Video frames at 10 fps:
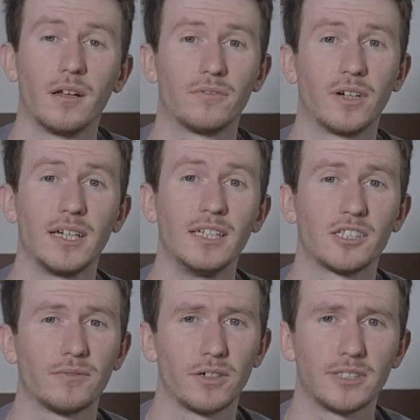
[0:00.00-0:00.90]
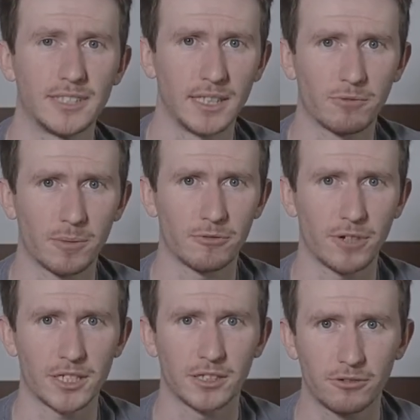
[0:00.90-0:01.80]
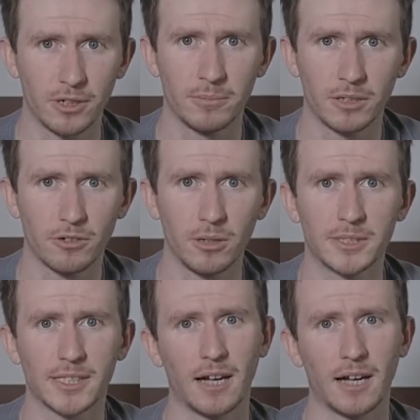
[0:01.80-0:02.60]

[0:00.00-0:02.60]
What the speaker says: For each of those seed preparation treatment groups,